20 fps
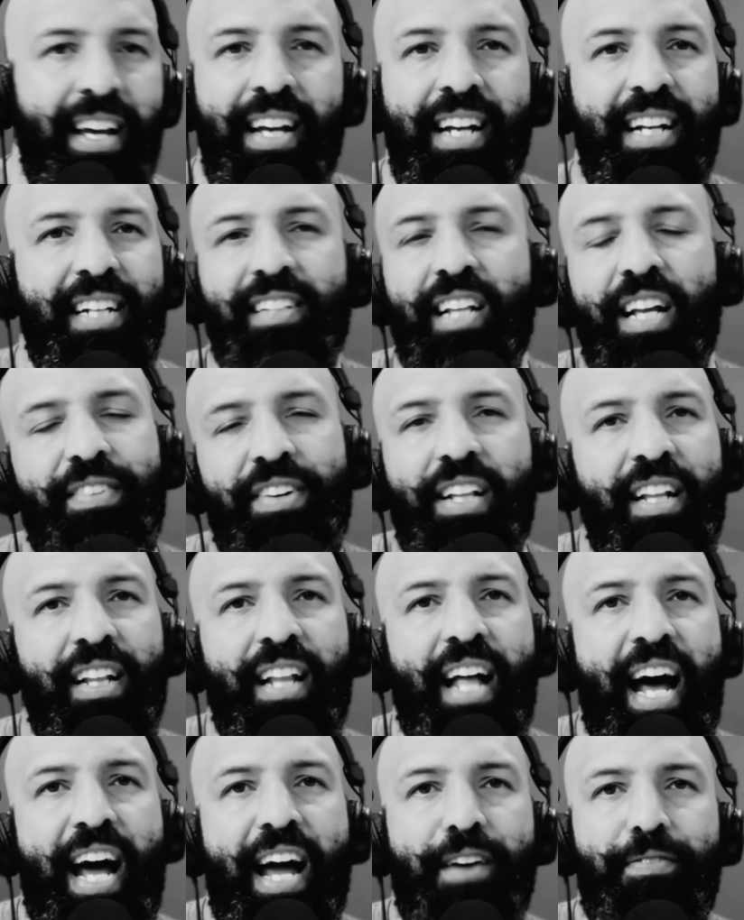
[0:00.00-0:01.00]
He's living the
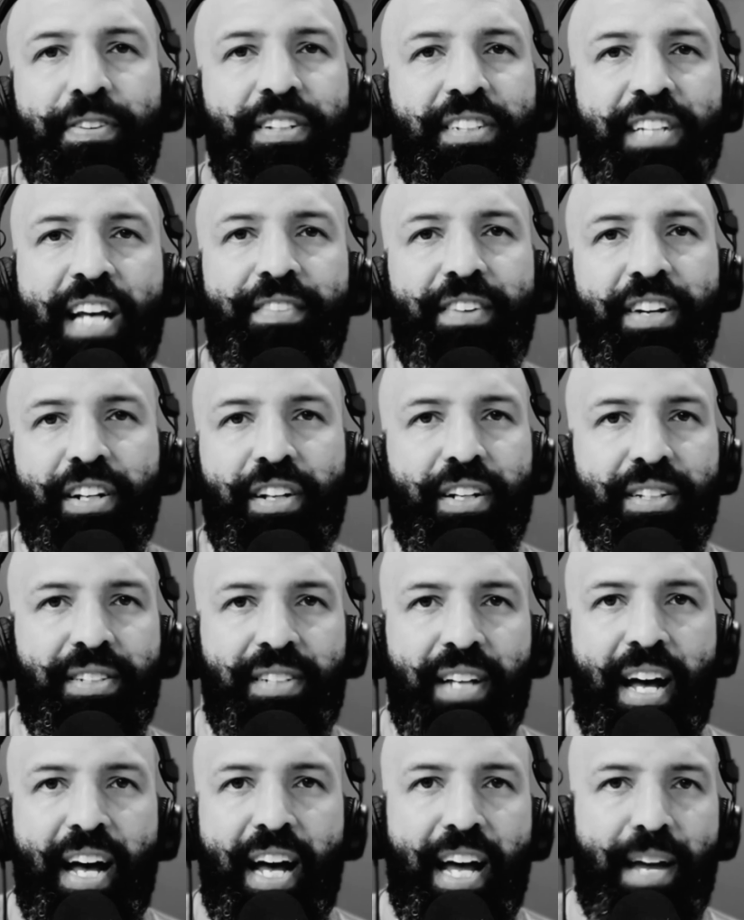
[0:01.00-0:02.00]
life. He's having a good
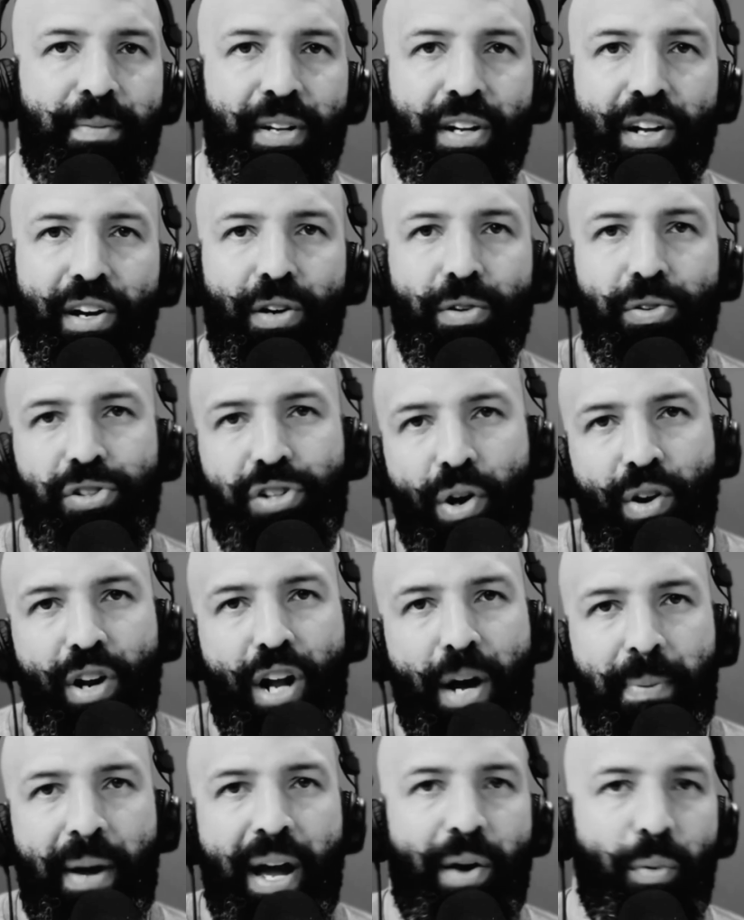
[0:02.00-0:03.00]
time, showing
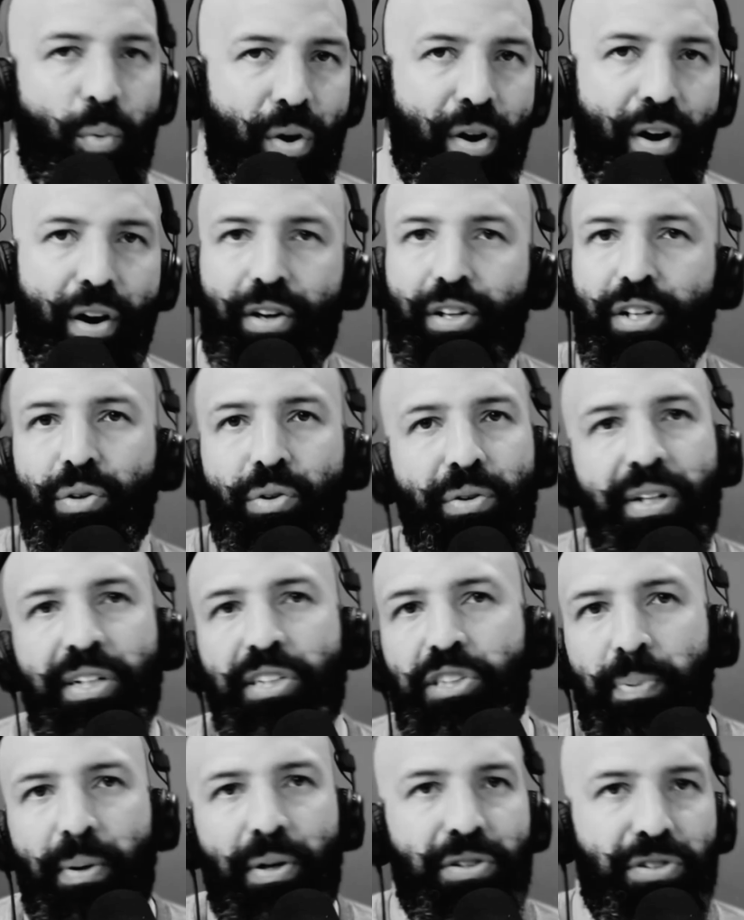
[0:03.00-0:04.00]
up at work, doing what he's
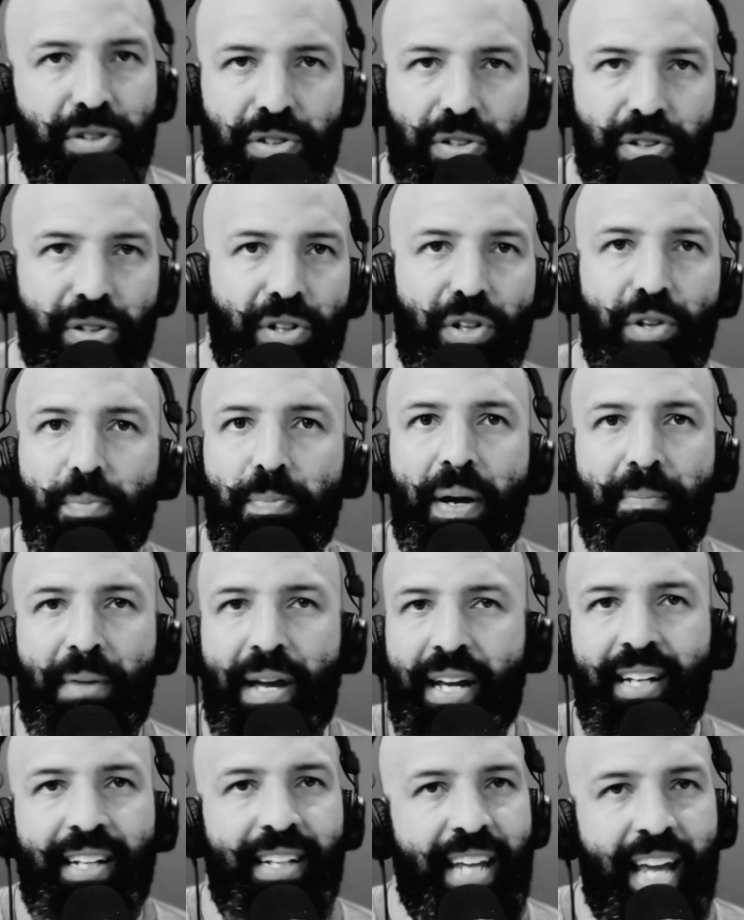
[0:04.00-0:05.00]
supposed to do,
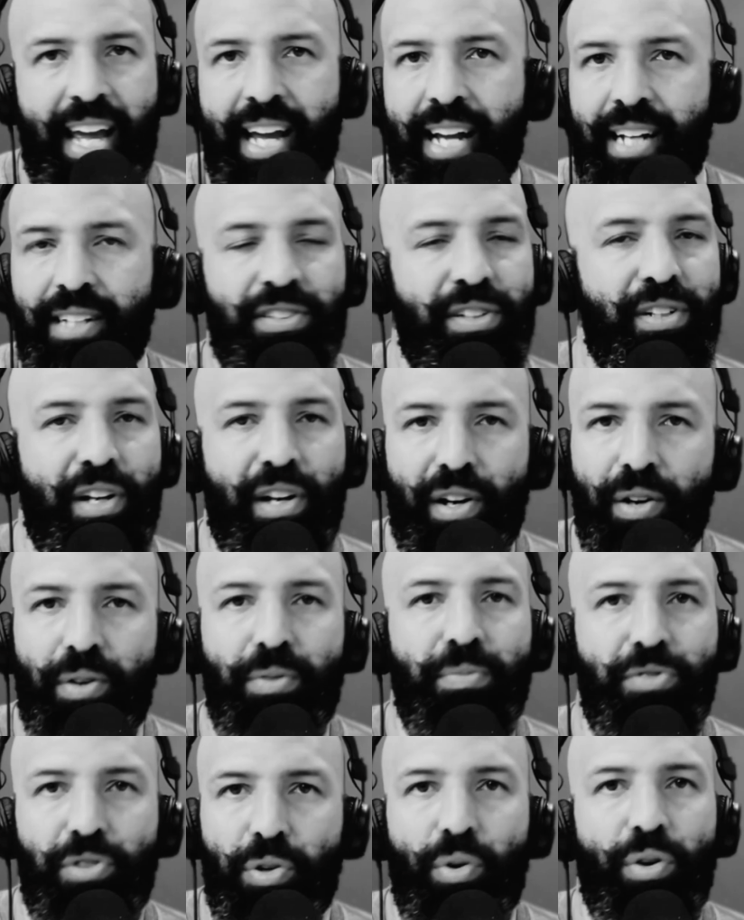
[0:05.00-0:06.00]
making gains,
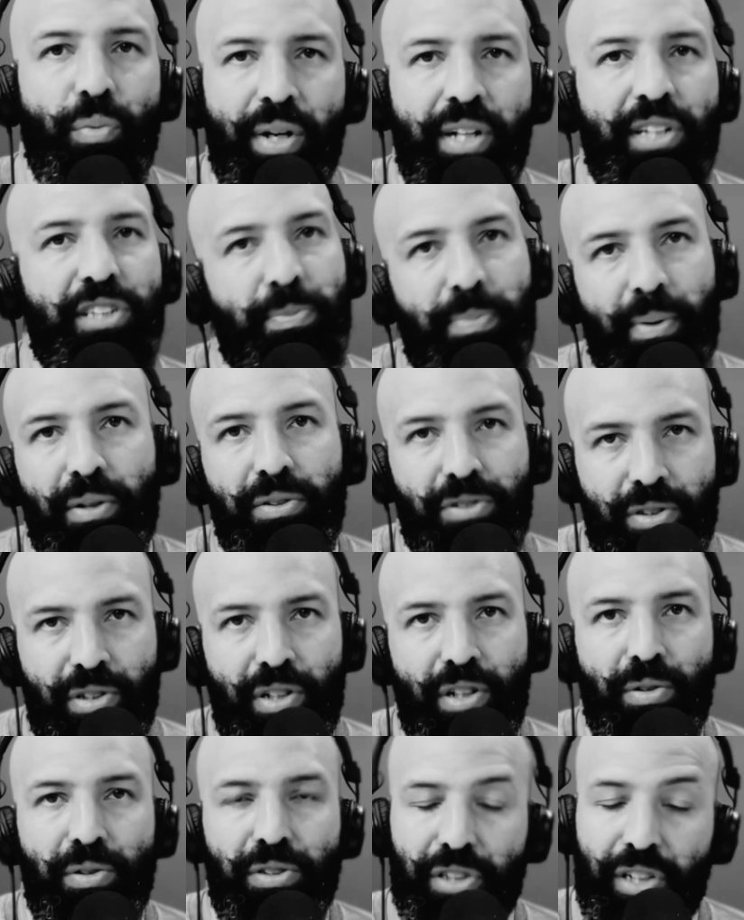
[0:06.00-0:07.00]
doing what he's supposed to
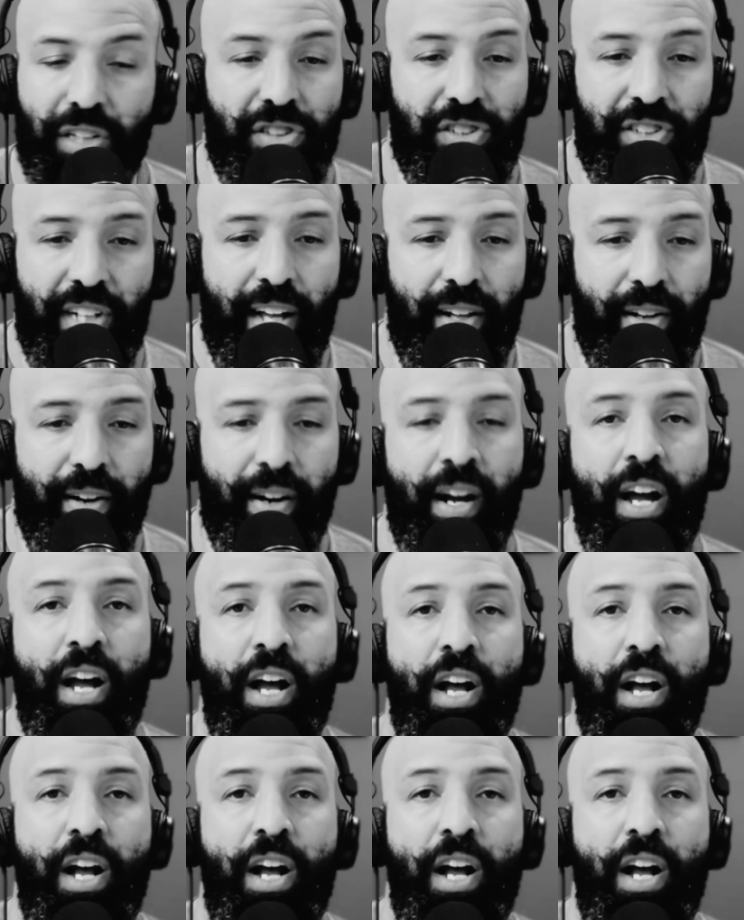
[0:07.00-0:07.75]
do. He's a good sailor.